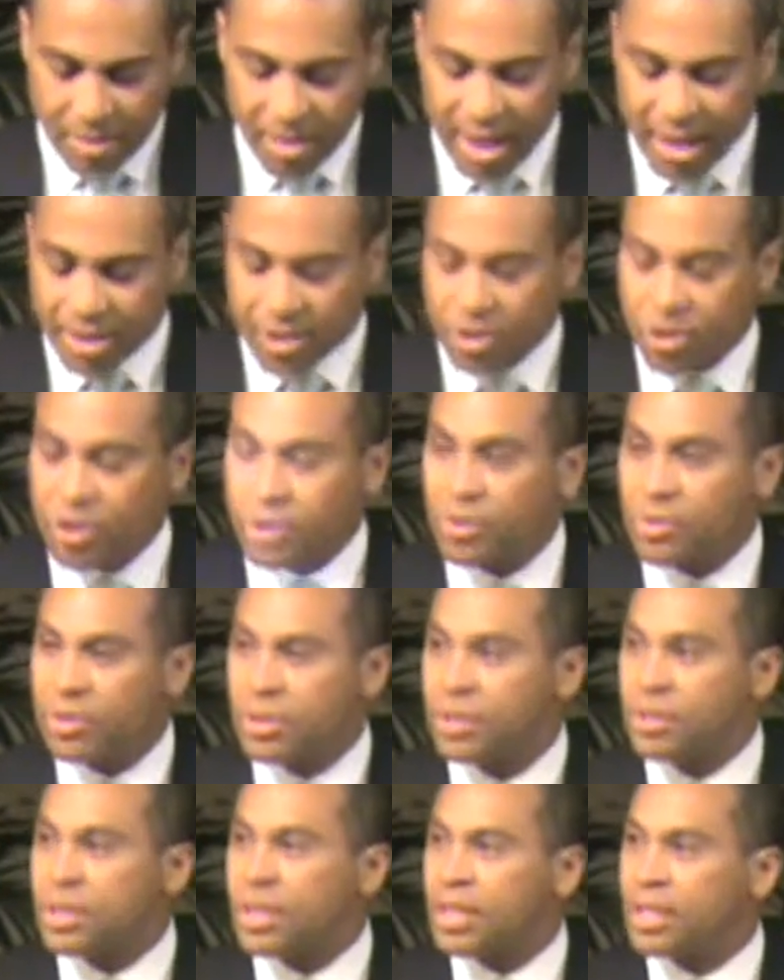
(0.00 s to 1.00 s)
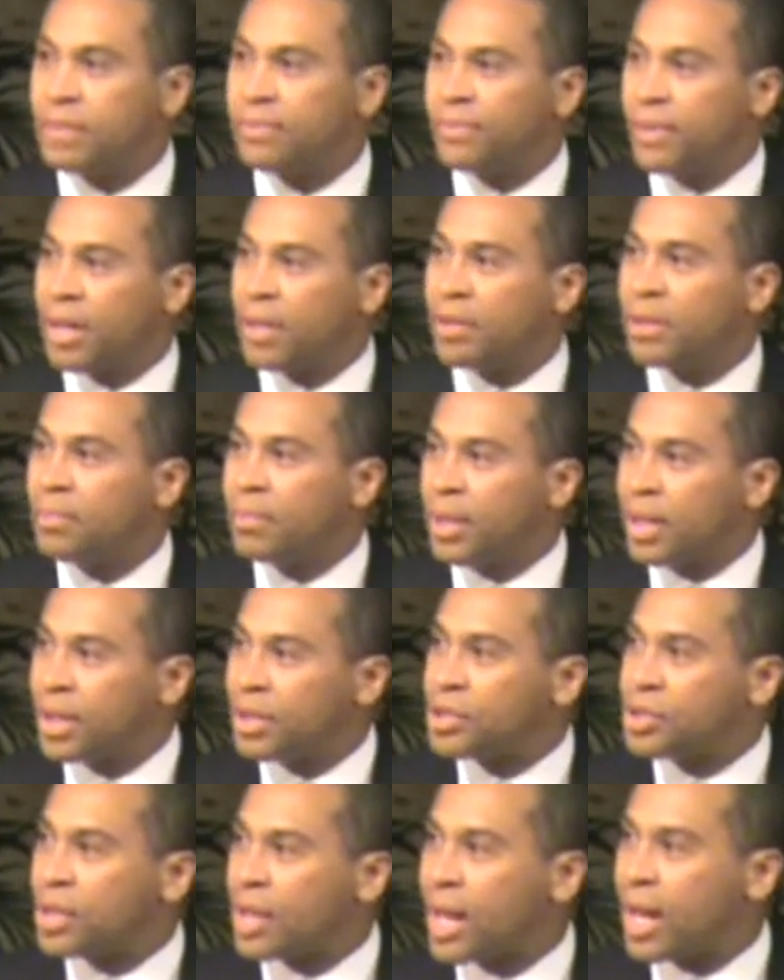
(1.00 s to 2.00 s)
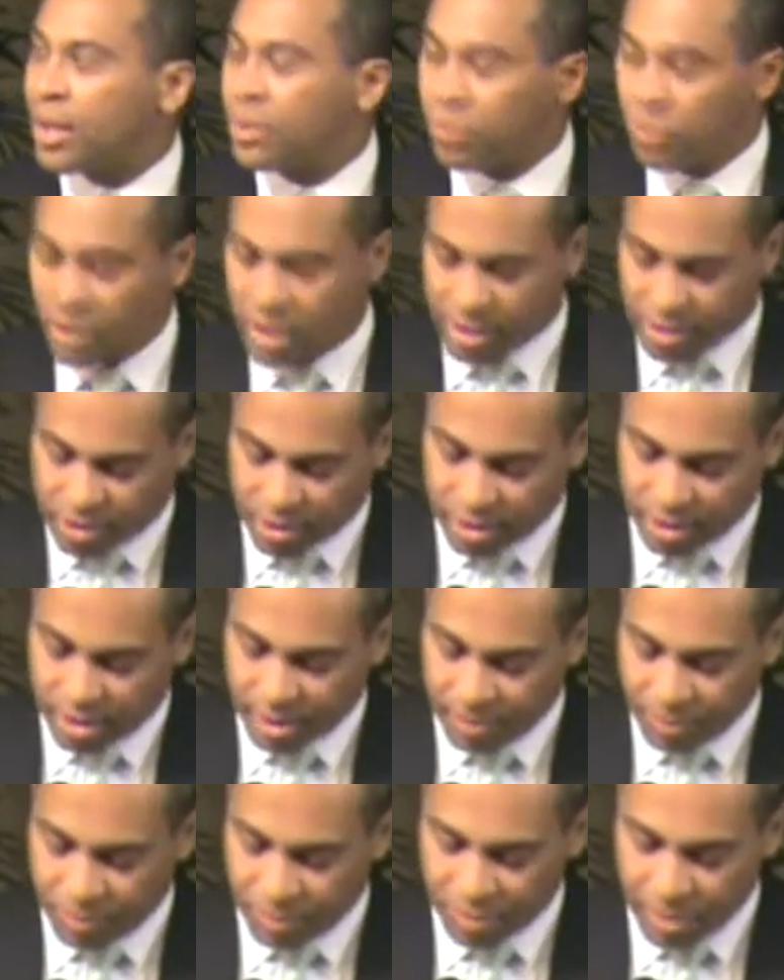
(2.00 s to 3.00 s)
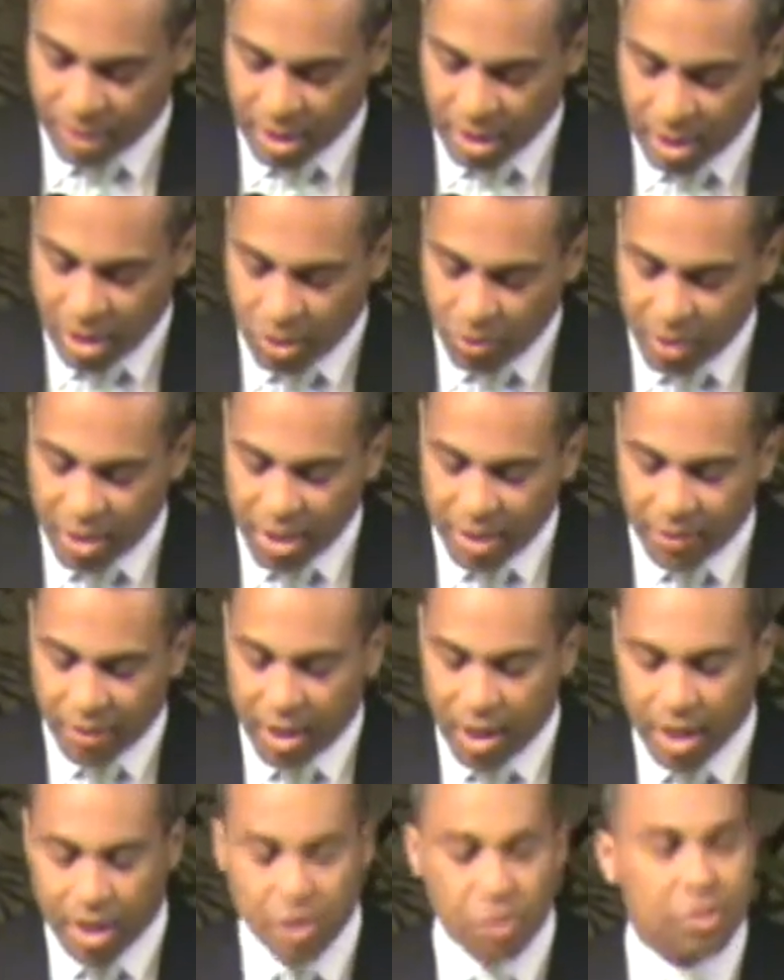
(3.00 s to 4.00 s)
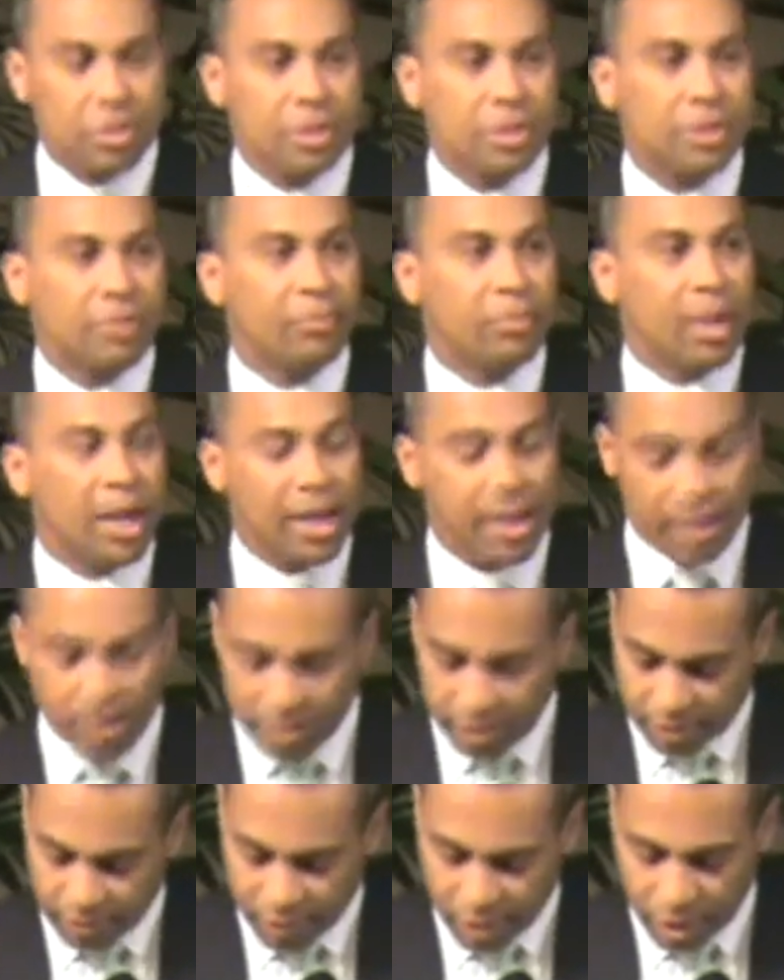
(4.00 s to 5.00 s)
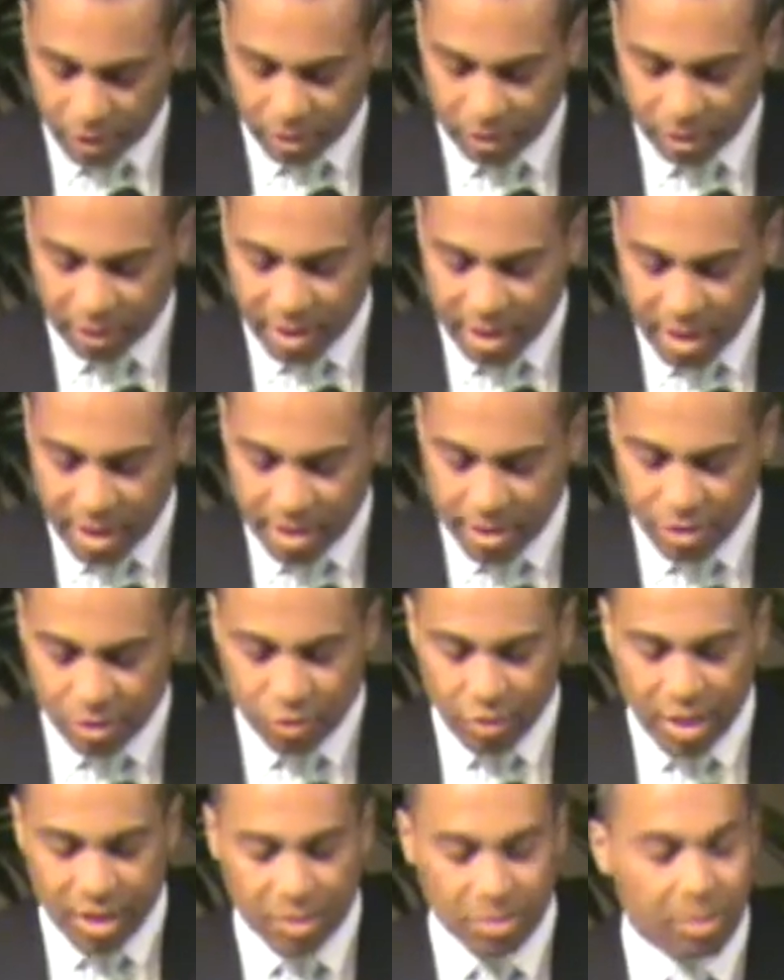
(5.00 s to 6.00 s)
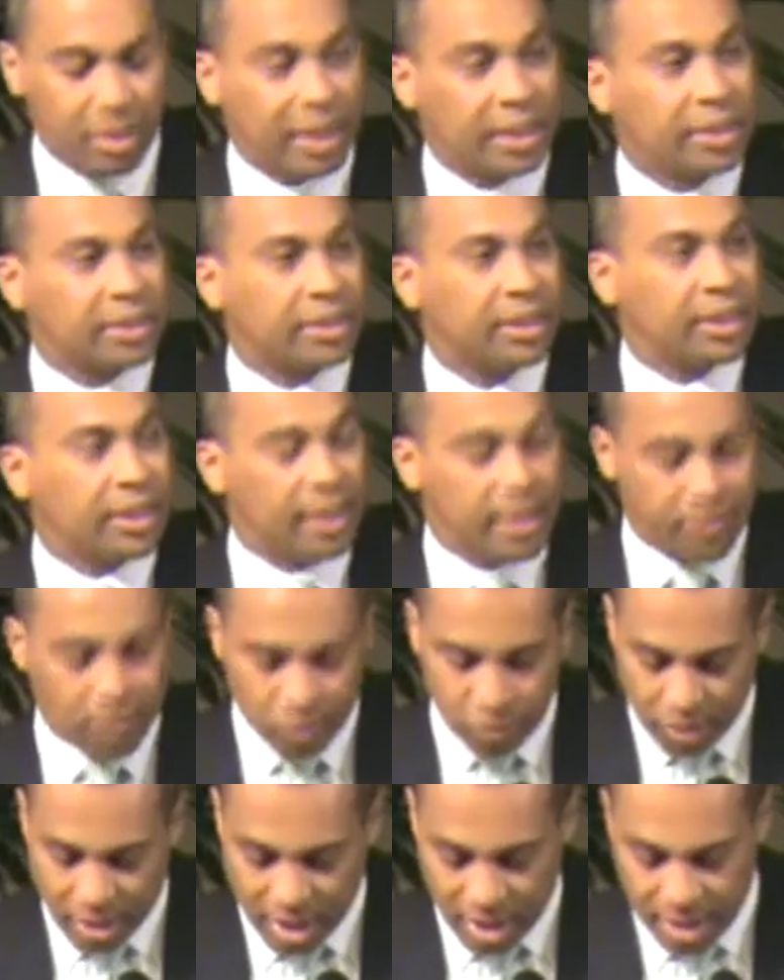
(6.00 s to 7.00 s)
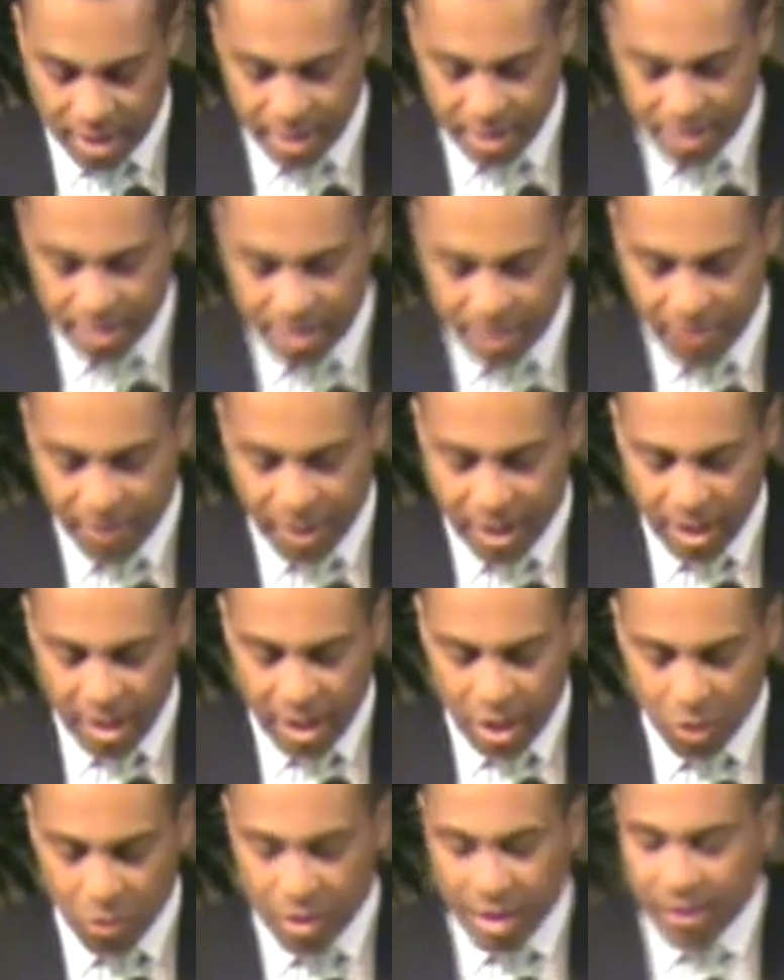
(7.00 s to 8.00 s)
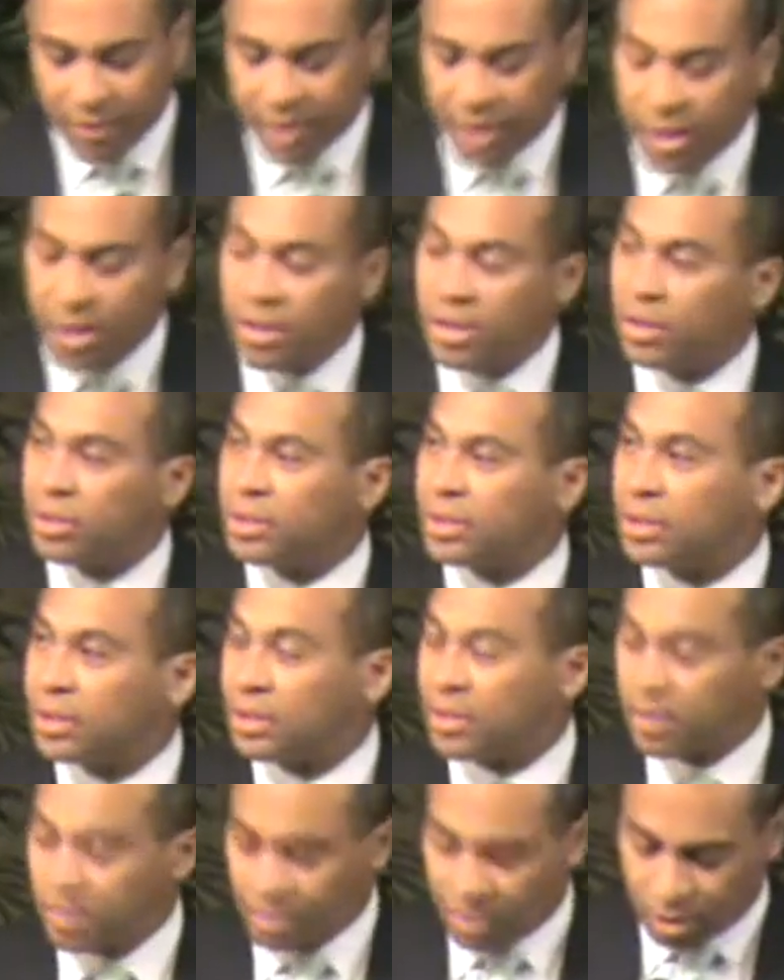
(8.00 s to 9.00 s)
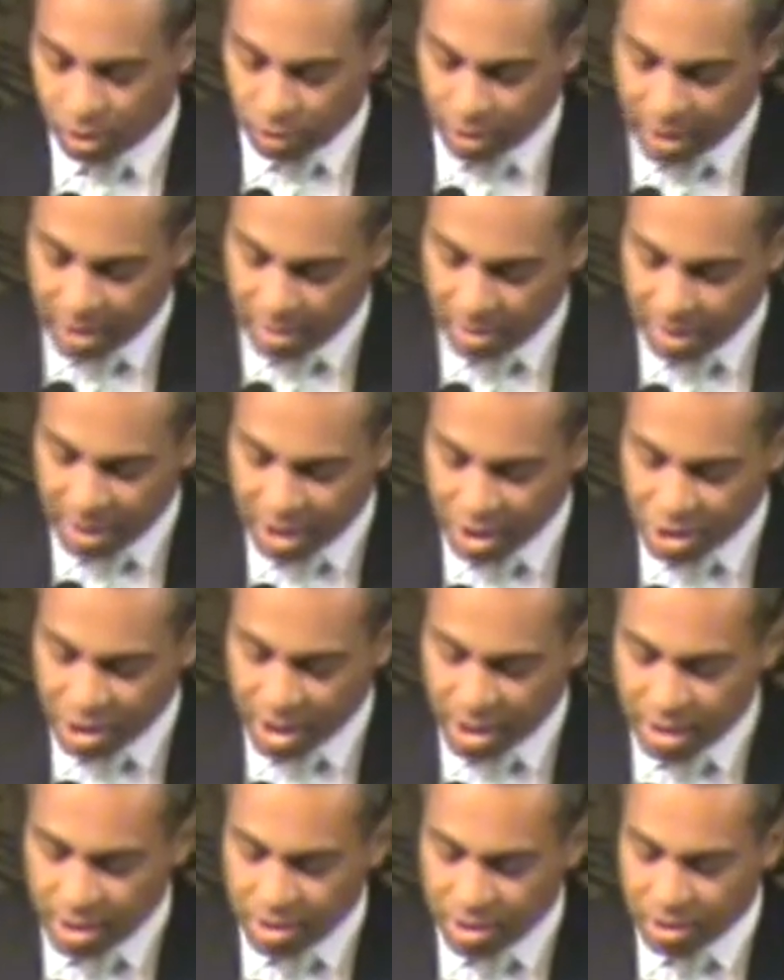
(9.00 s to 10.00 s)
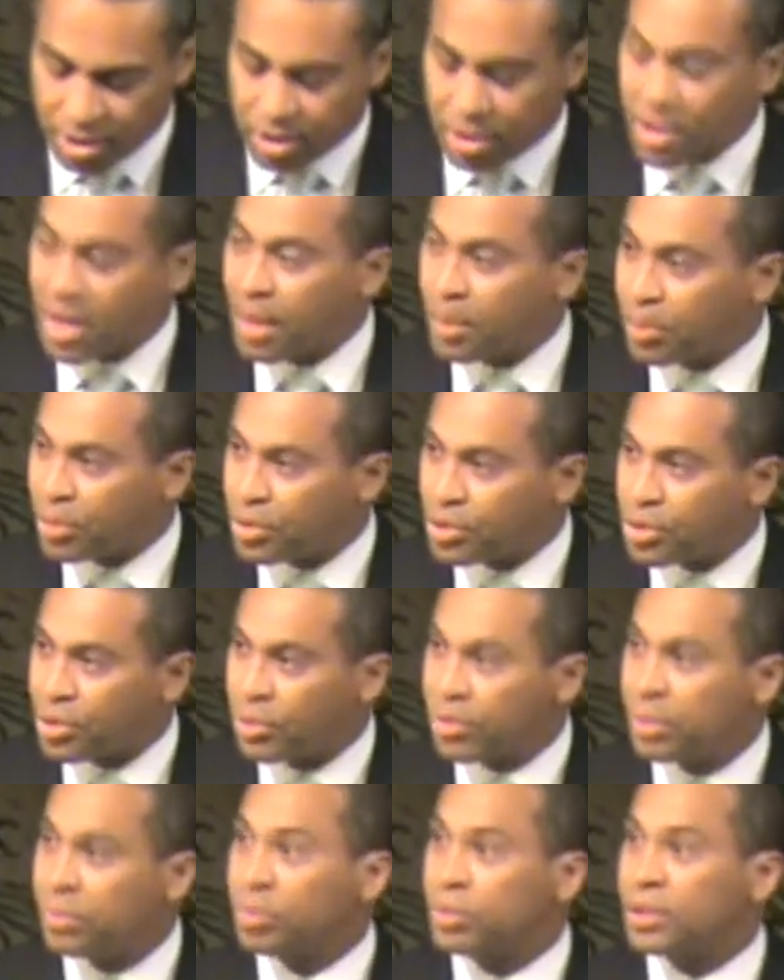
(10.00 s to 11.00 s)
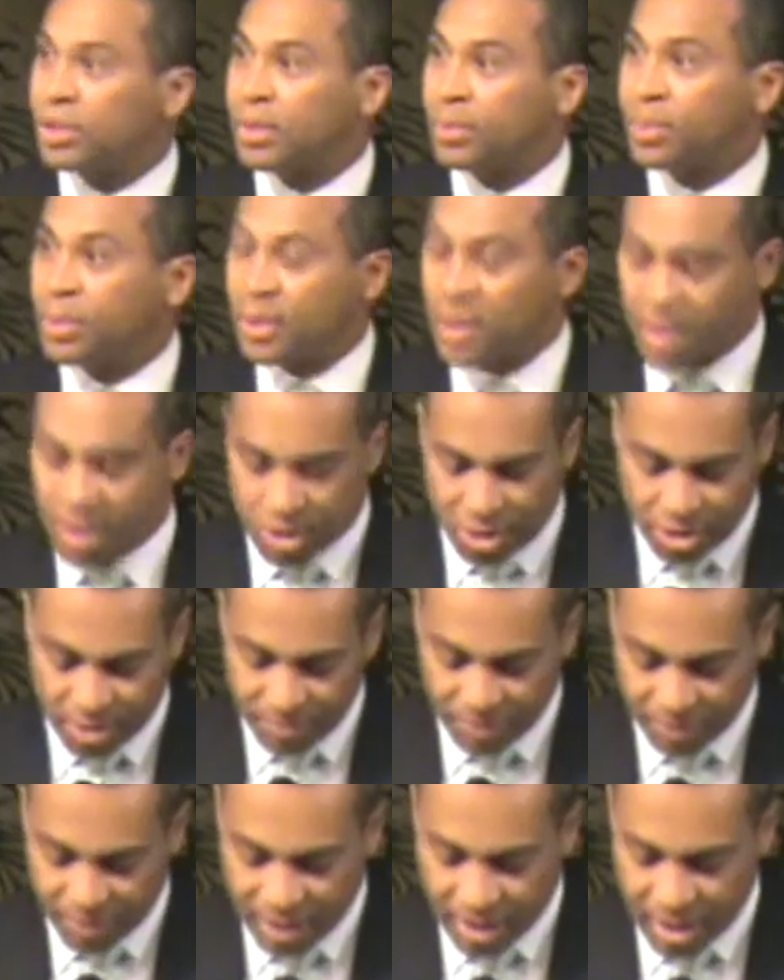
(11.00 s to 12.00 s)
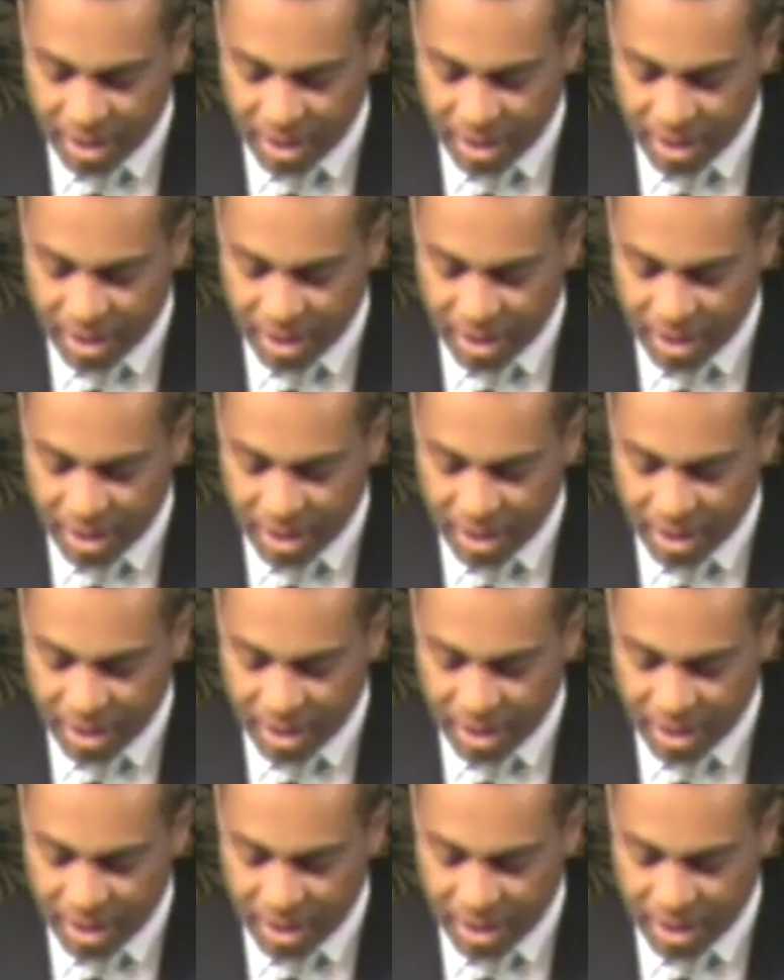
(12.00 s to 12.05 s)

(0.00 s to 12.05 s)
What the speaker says: Massachusetts is very much at risk. We have hundreds of miles of coastline threatened by sea level rise. We have ecosystems threatened by changes in temperature and precipitation.